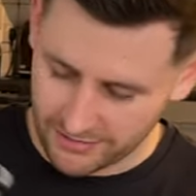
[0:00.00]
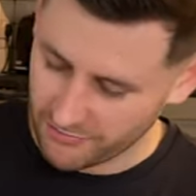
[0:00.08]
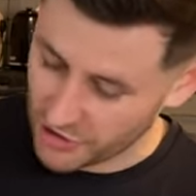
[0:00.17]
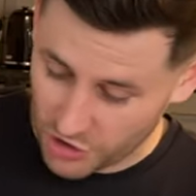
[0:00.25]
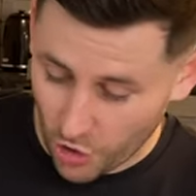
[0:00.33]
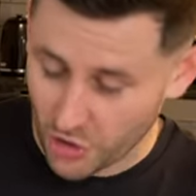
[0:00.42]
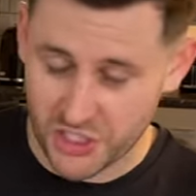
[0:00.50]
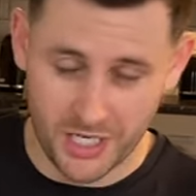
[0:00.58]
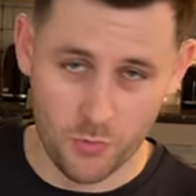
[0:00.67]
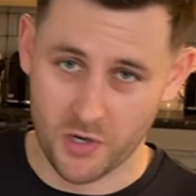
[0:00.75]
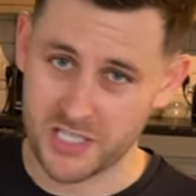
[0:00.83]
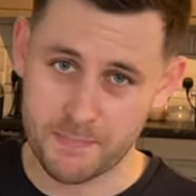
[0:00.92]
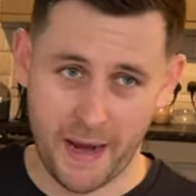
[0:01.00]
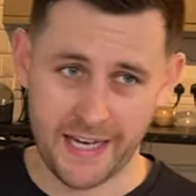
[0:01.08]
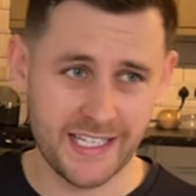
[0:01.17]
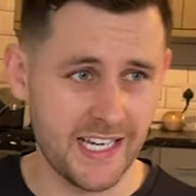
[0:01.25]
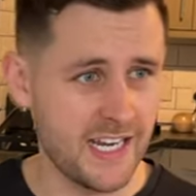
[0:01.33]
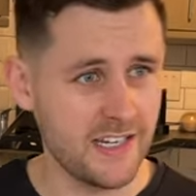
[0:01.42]
The chopped chip one is
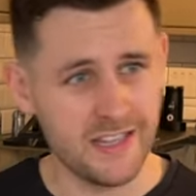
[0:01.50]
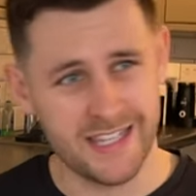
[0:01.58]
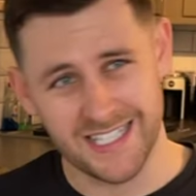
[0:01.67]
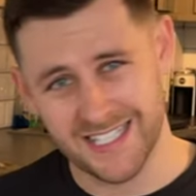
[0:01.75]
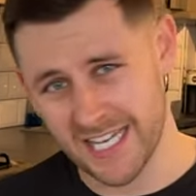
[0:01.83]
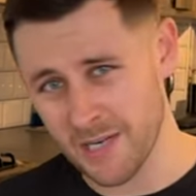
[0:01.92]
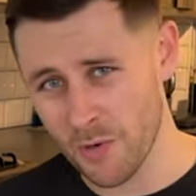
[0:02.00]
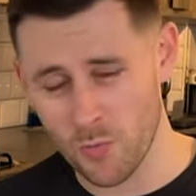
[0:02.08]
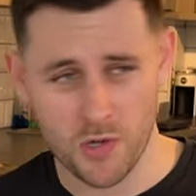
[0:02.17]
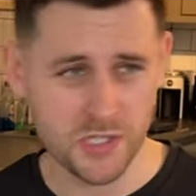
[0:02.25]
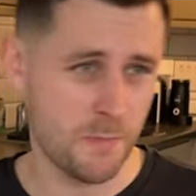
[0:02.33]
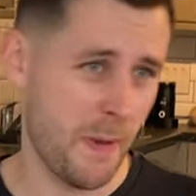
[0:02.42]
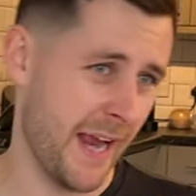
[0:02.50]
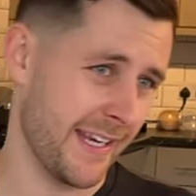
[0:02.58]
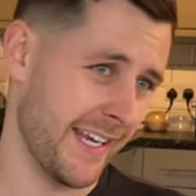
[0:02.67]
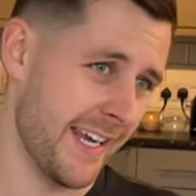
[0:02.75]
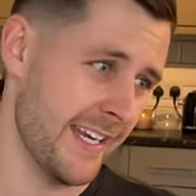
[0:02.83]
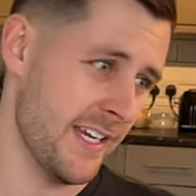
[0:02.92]
banging, the cinnamon one's
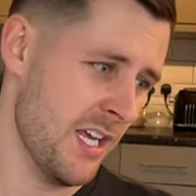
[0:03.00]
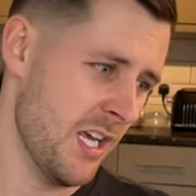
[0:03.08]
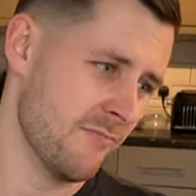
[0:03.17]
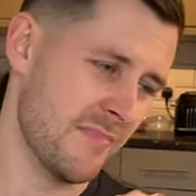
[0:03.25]
banging,